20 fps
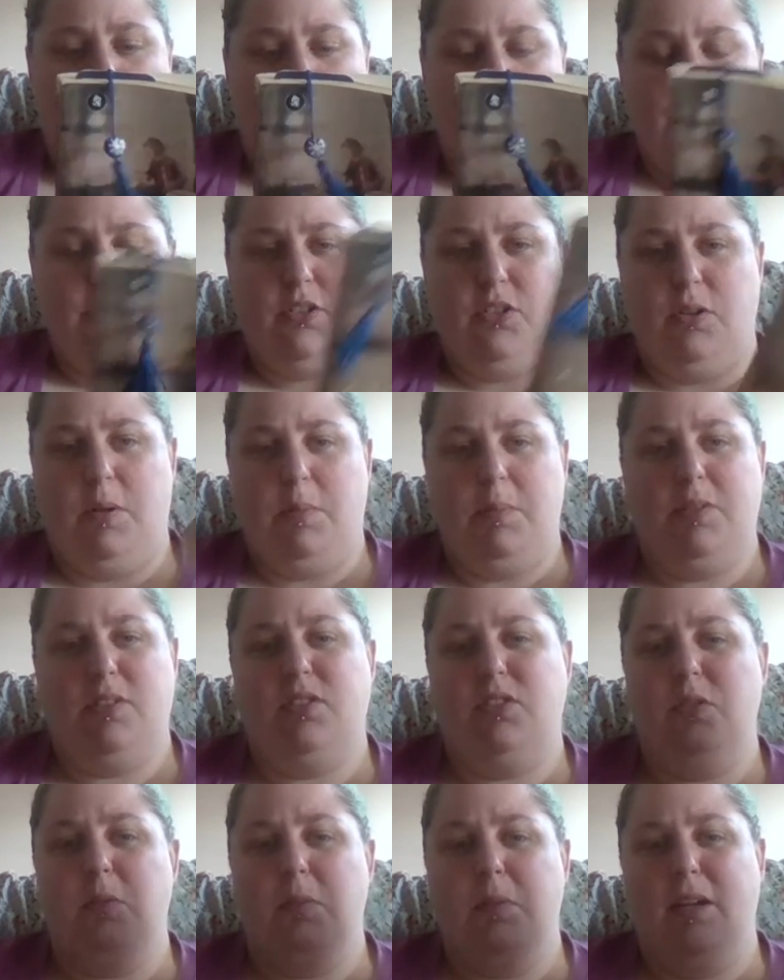So I'm
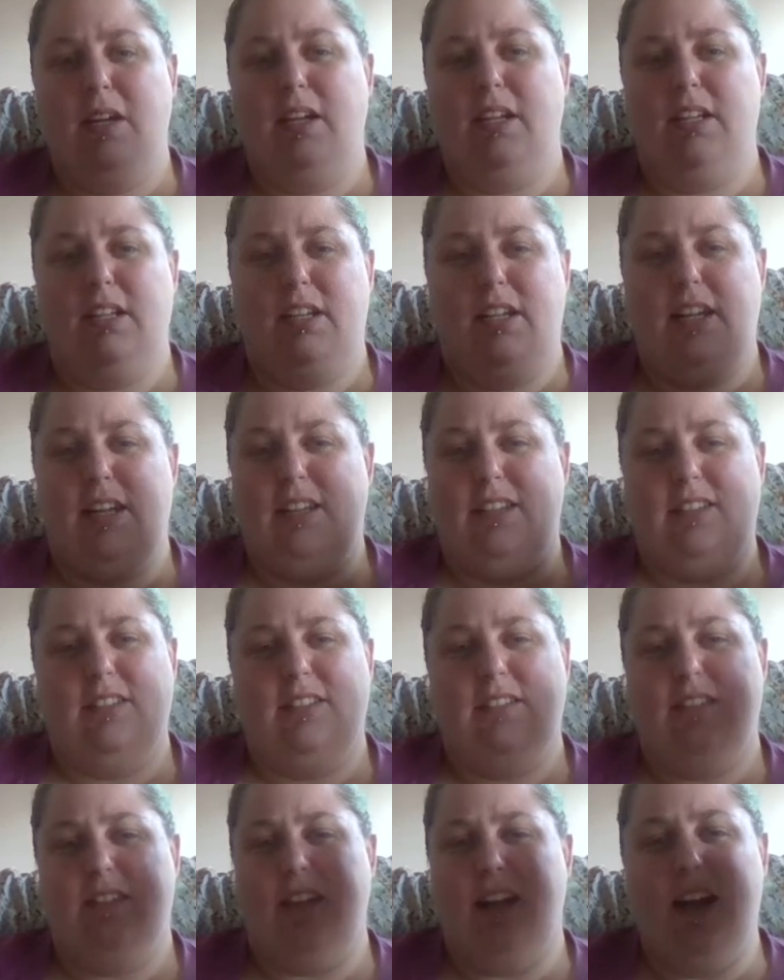assuming
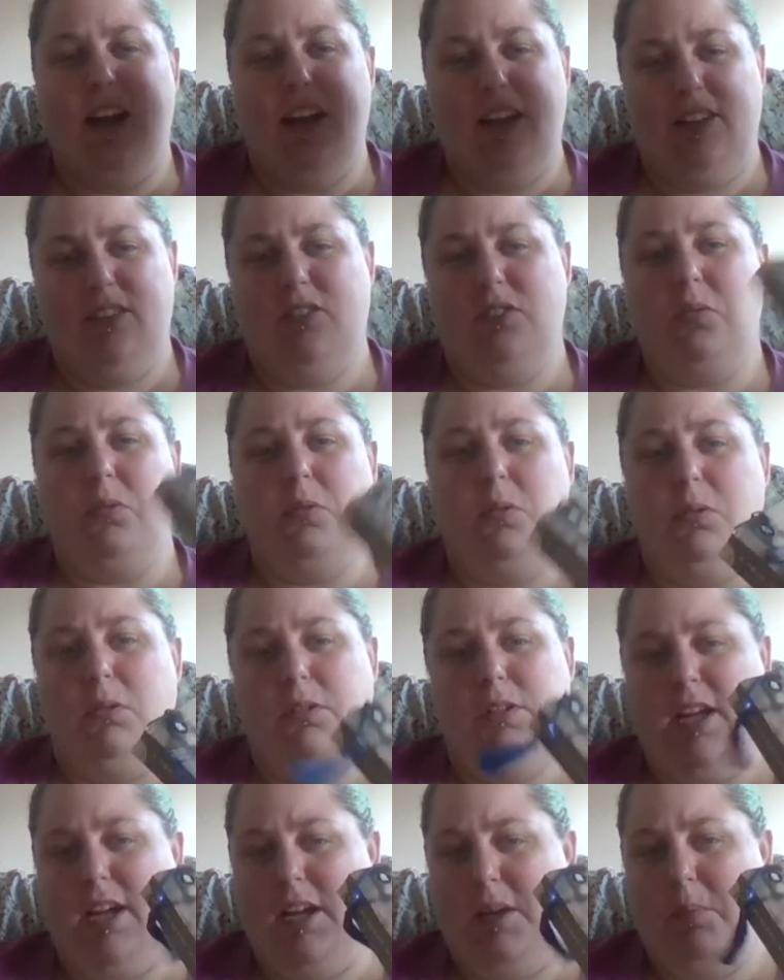it's a high school
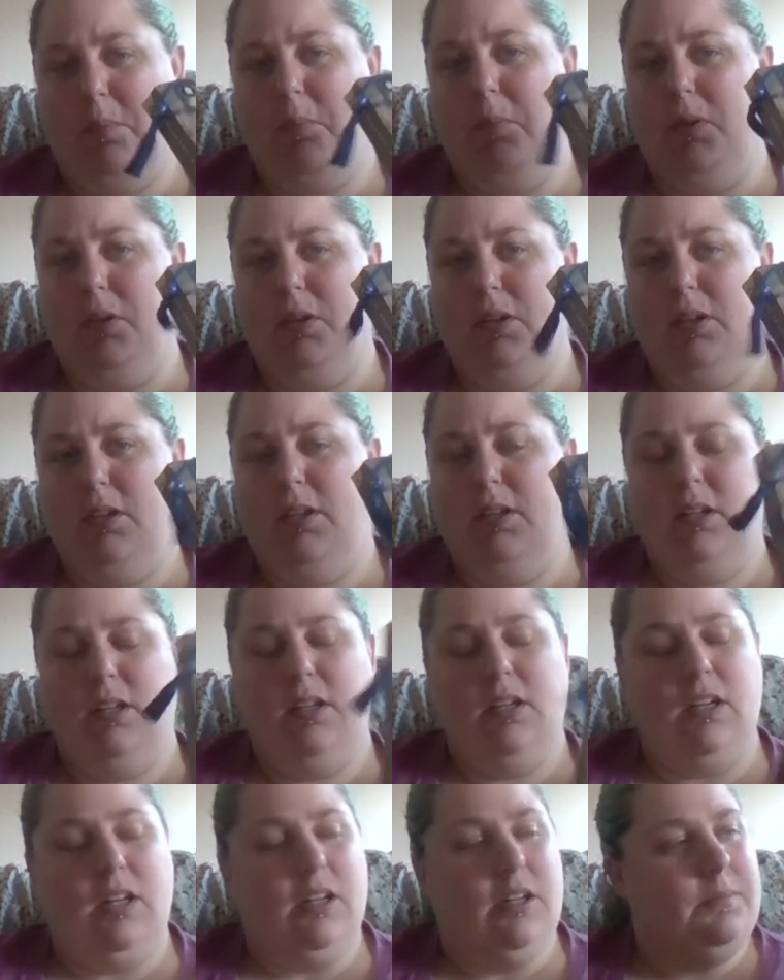type book.
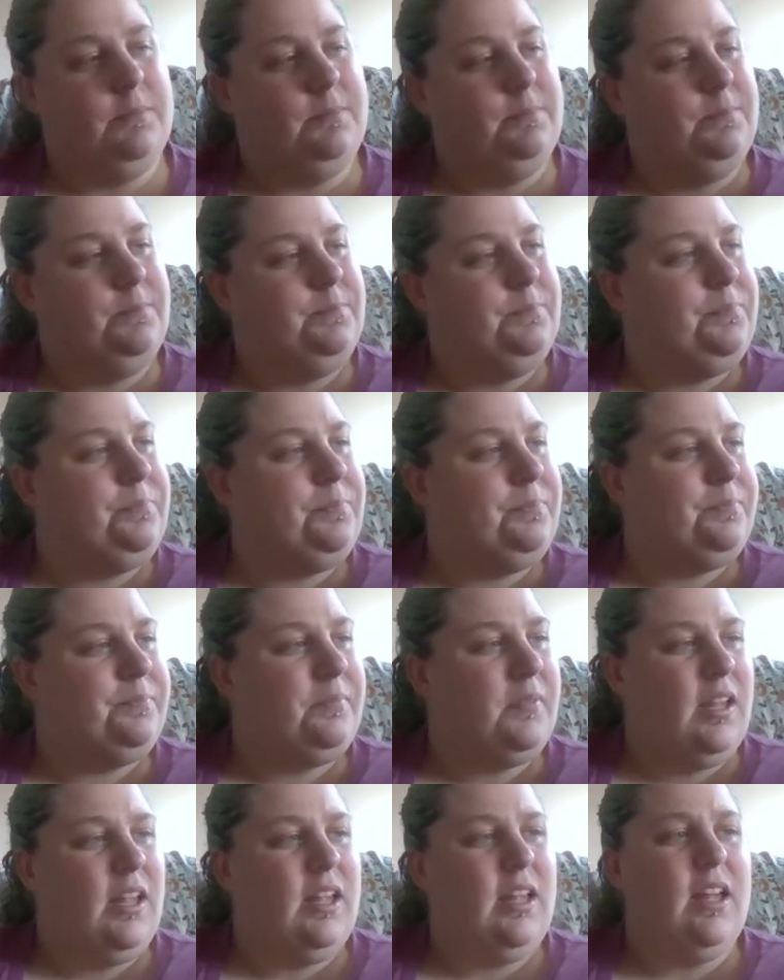
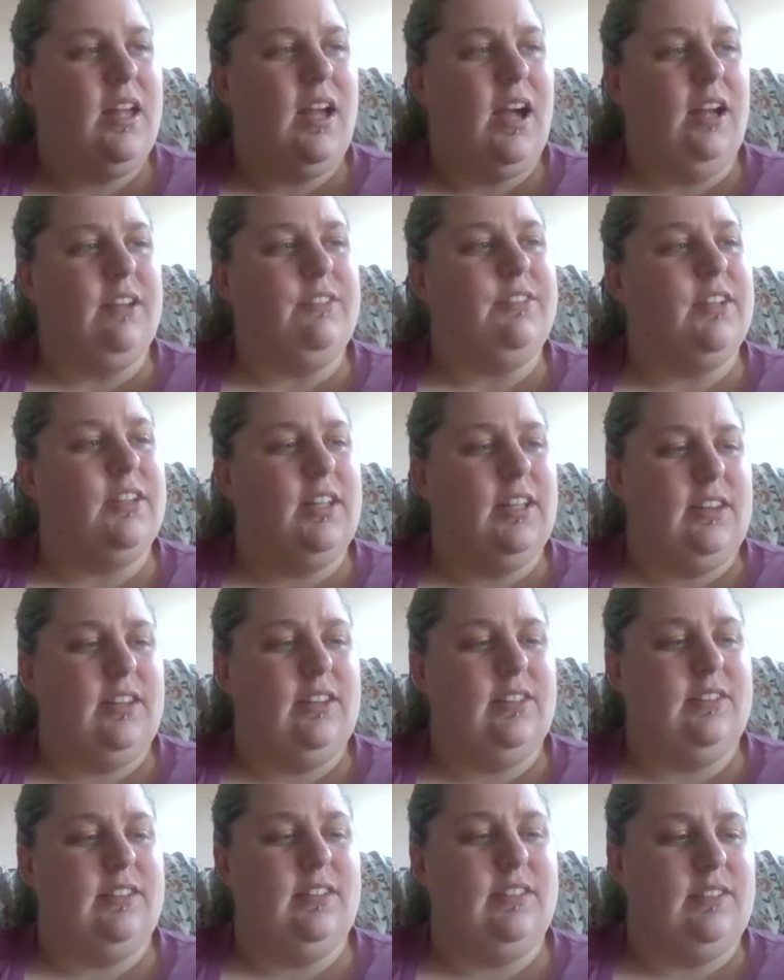I feel like
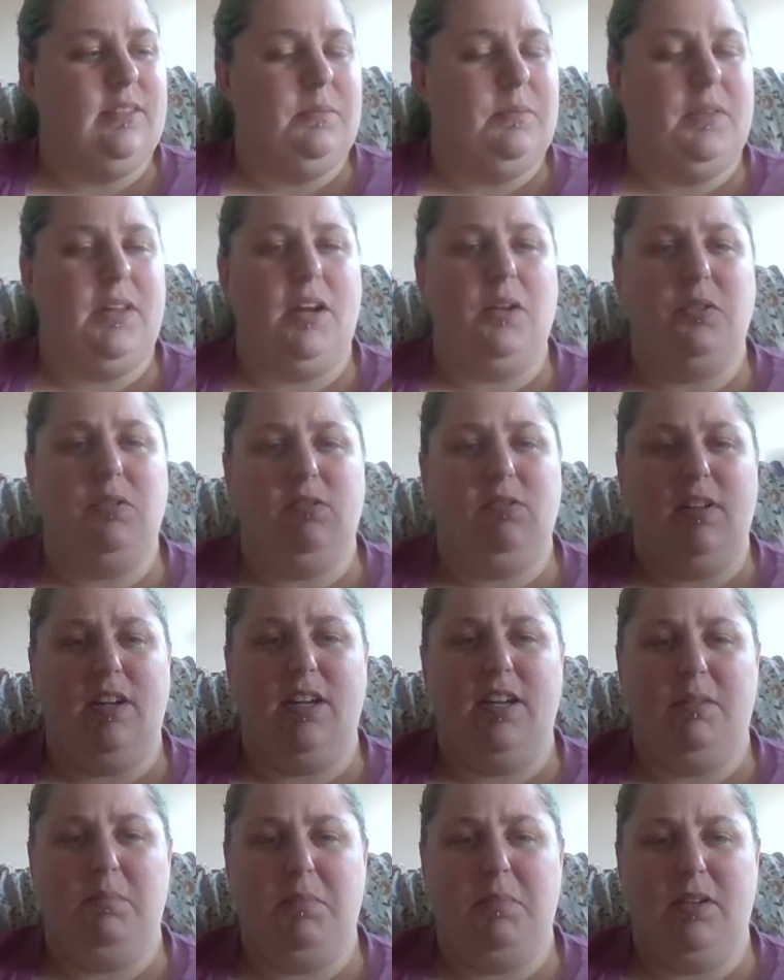this is something I would read
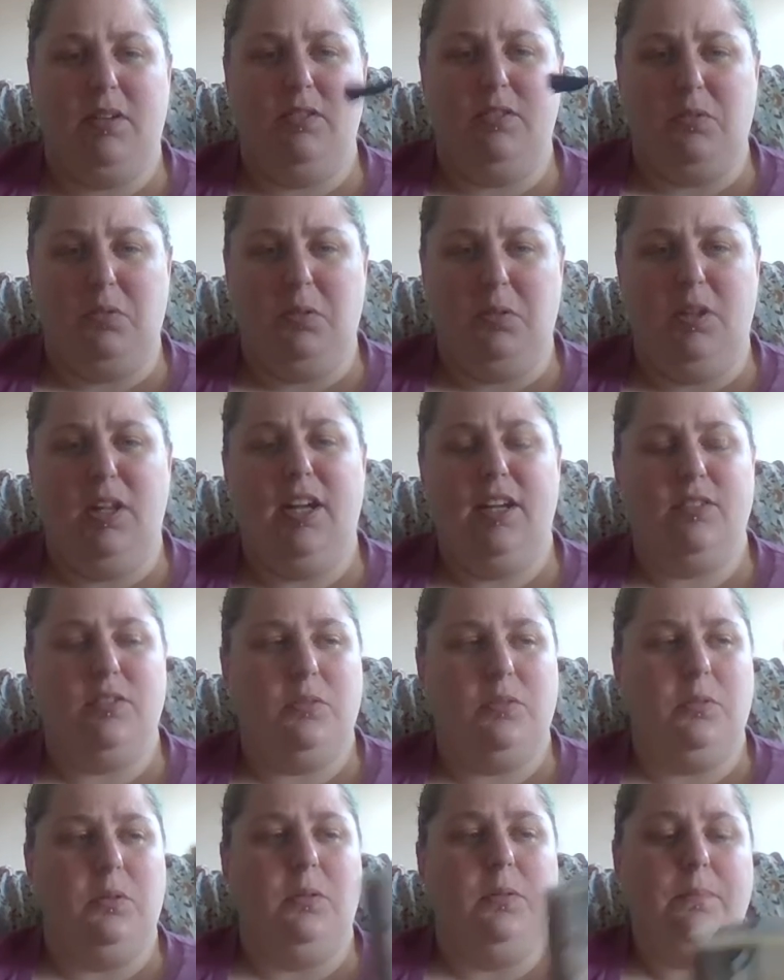in middle school, high
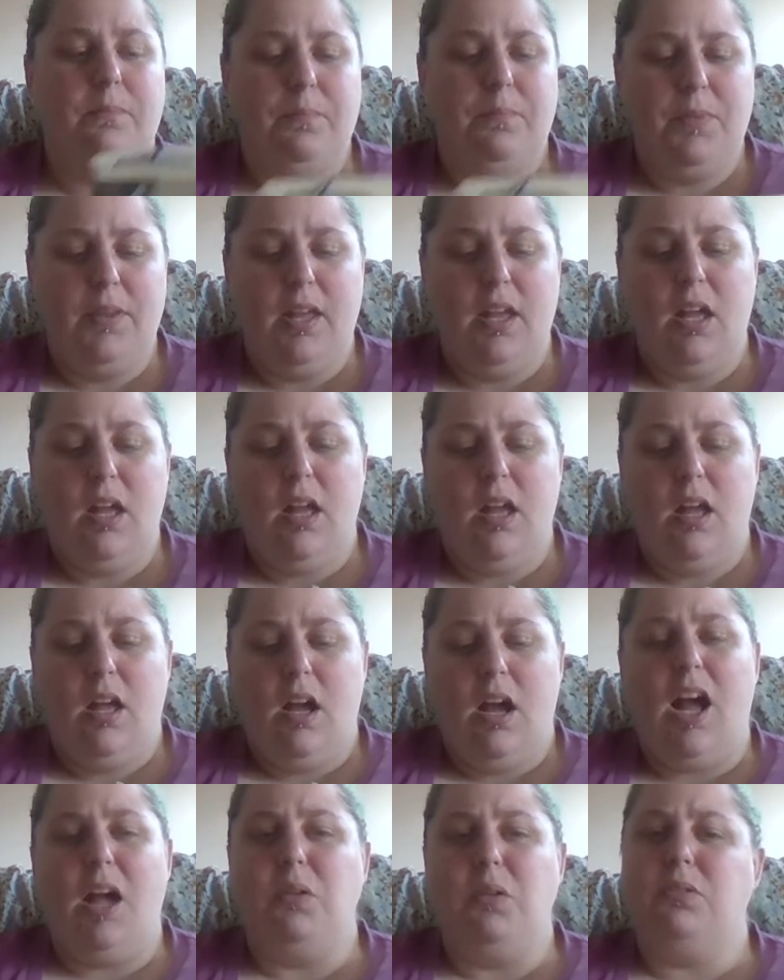school.
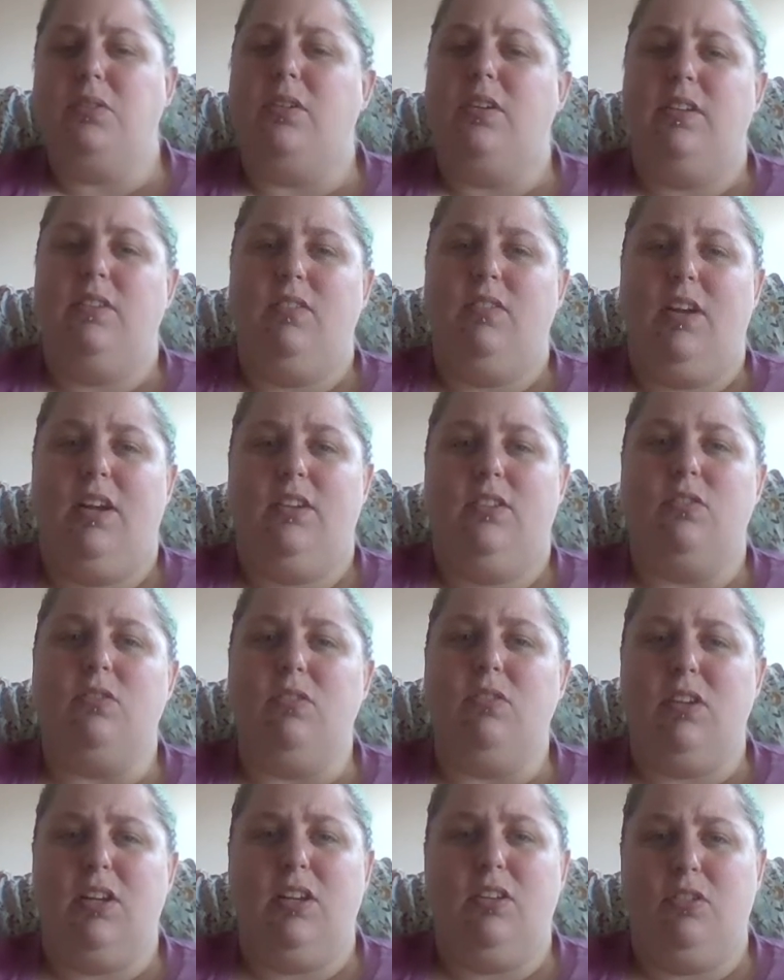I was an advanced
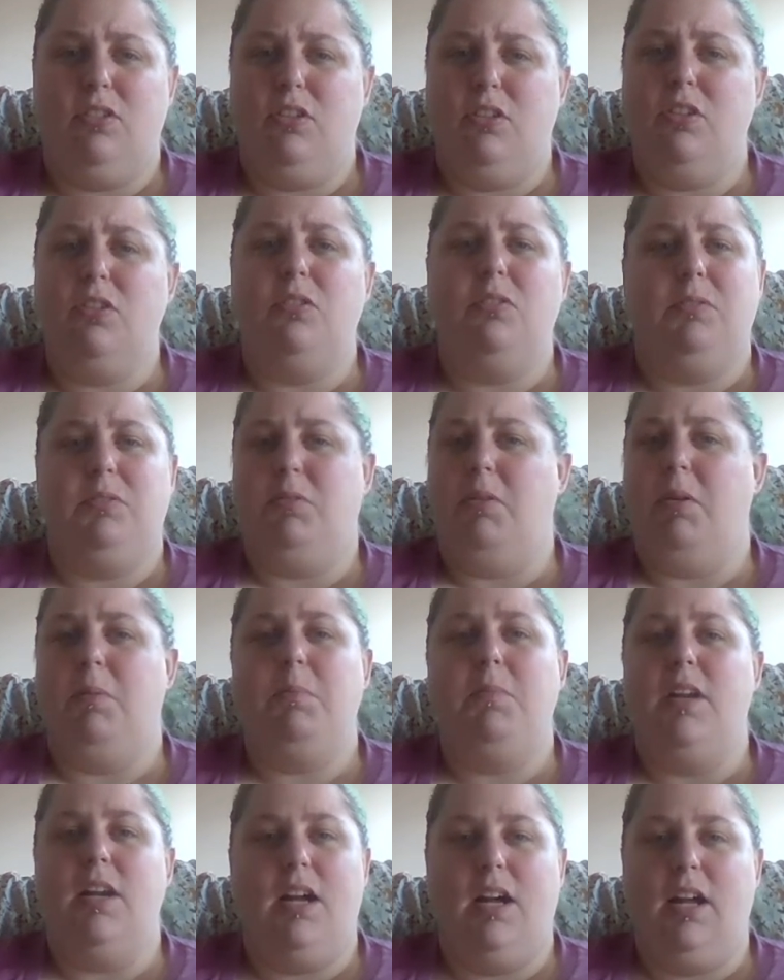reader too, so
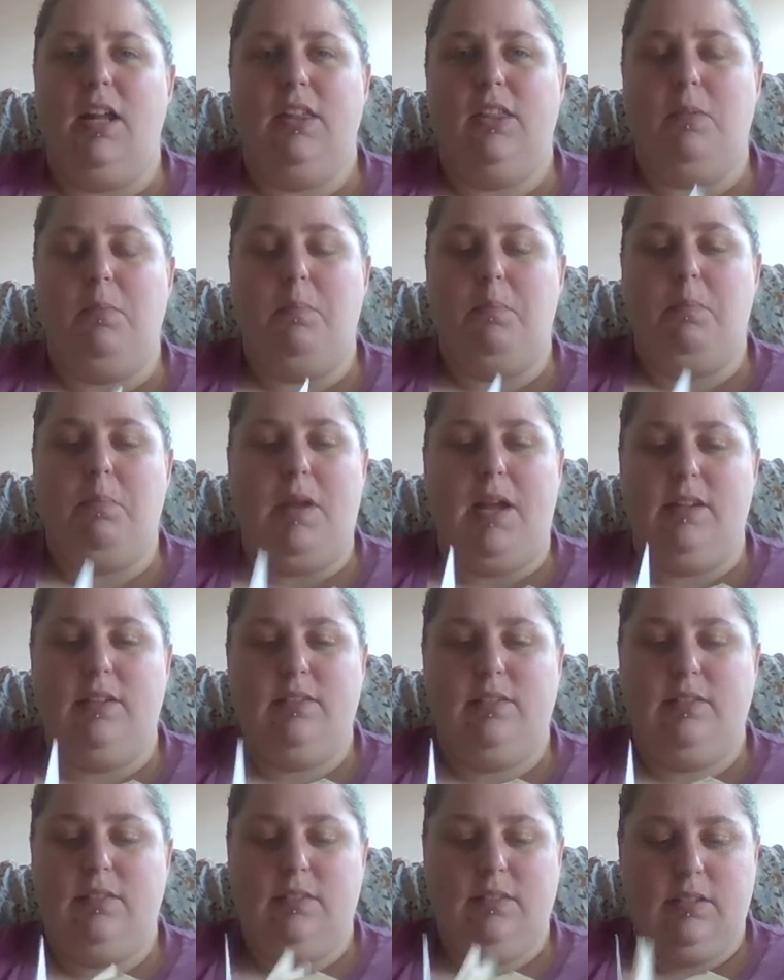I'm not the
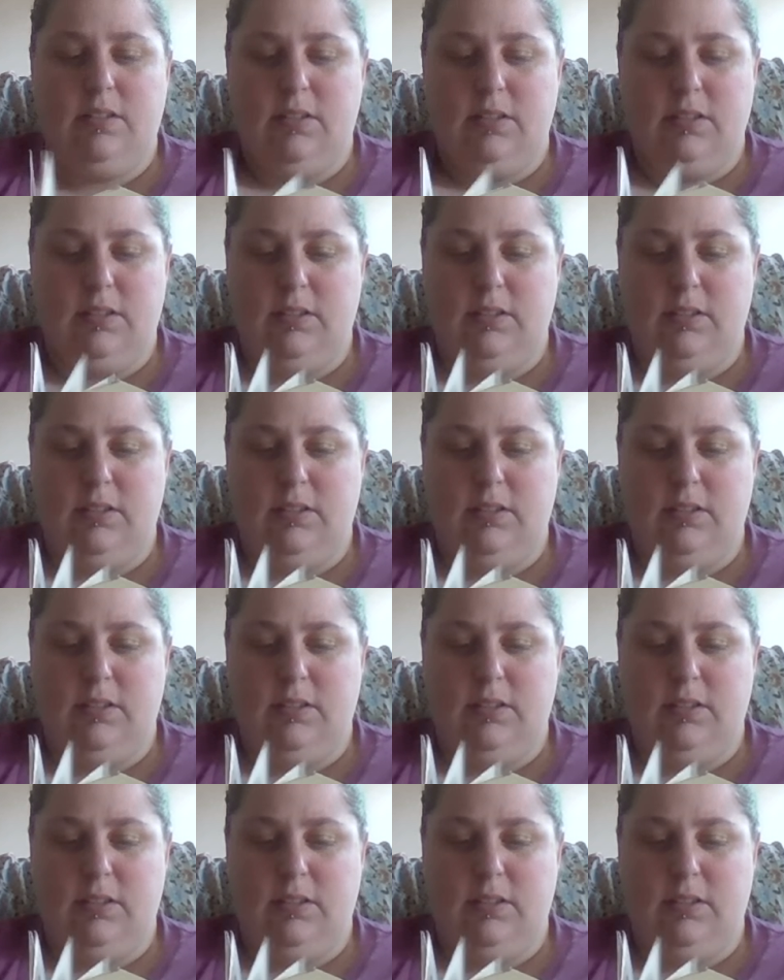best